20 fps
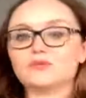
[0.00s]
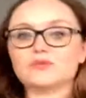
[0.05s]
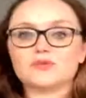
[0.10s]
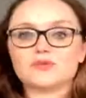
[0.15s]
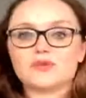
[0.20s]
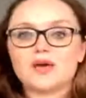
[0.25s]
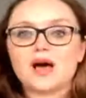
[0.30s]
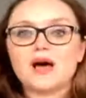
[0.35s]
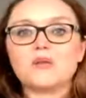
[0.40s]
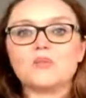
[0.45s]
So
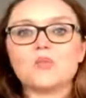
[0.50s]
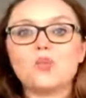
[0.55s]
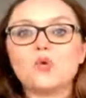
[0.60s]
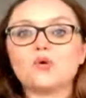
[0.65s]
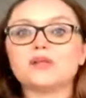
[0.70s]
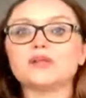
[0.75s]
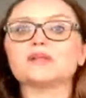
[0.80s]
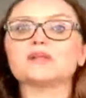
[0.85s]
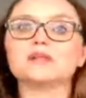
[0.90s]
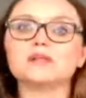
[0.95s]
that
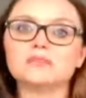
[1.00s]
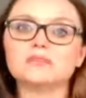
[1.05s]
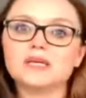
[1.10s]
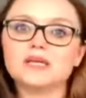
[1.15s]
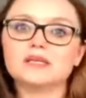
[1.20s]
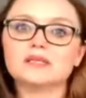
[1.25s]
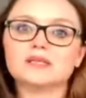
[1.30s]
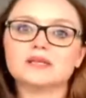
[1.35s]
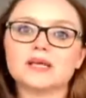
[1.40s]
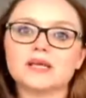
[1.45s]
warranted me
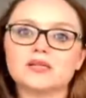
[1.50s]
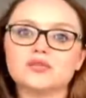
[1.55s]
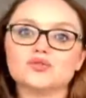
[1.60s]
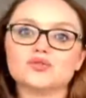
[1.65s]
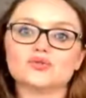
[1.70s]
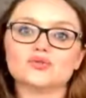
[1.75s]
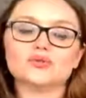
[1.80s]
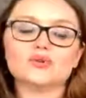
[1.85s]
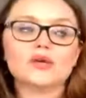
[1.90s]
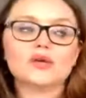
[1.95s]
to then
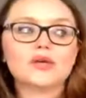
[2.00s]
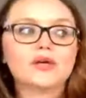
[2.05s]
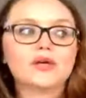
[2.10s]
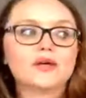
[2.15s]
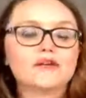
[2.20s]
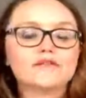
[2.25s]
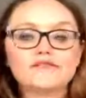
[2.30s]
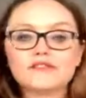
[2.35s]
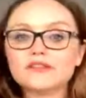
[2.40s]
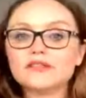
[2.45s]
do
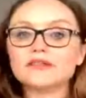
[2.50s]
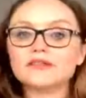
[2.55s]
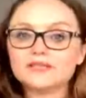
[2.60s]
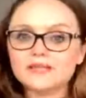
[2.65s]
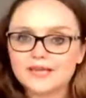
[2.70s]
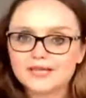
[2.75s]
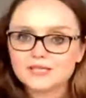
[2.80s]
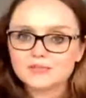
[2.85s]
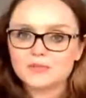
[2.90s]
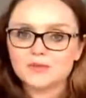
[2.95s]
further
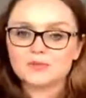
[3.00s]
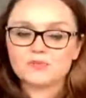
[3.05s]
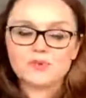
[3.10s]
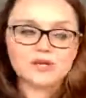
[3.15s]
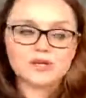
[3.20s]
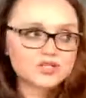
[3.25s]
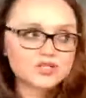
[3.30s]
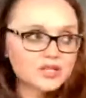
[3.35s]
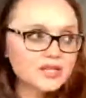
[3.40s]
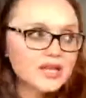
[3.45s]
assessment,
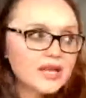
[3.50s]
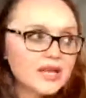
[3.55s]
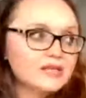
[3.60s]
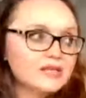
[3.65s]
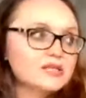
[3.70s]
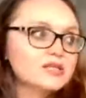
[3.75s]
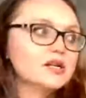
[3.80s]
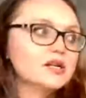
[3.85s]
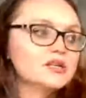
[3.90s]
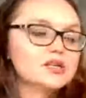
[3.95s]
which in the
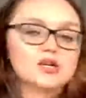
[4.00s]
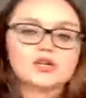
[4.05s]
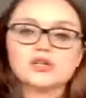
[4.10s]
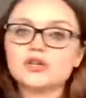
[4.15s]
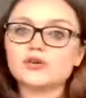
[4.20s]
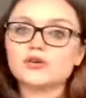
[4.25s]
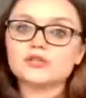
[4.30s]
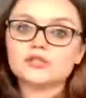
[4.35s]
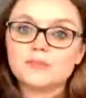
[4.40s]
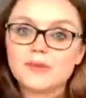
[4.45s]
end turned
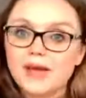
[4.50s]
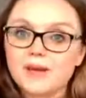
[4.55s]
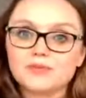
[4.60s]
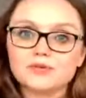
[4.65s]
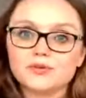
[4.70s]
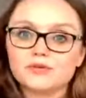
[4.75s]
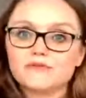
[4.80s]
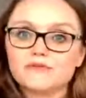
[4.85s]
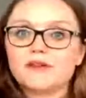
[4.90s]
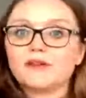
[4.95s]
out to be
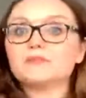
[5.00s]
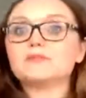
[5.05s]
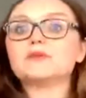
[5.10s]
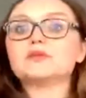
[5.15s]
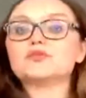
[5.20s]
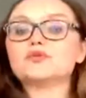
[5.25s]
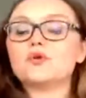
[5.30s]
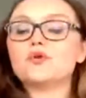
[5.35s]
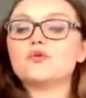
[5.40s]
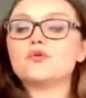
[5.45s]
absolutely fine, but
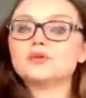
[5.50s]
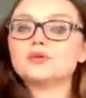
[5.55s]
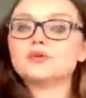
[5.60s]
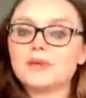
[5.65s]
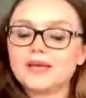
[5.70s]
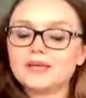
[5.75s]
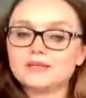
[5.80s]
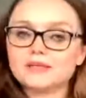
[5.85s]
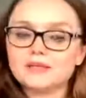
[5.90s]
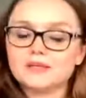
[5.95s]
it's always
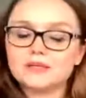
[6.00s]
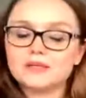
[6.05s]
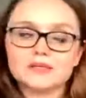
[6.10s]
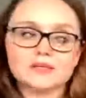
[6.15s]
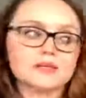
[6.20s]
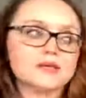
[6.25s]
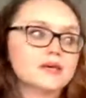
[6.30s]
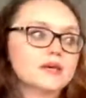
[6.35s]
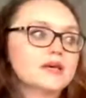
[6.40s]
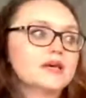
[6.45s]
better
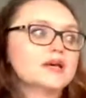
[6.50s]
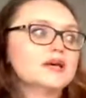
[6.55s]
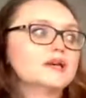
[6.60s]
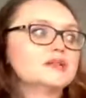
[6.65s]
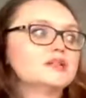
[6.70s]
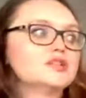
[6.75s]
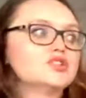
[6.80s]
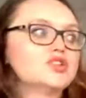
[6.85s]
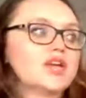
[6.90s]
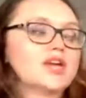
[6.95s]

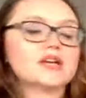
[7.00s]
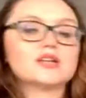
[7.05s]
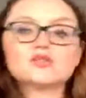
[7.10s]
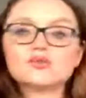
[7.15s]
to check.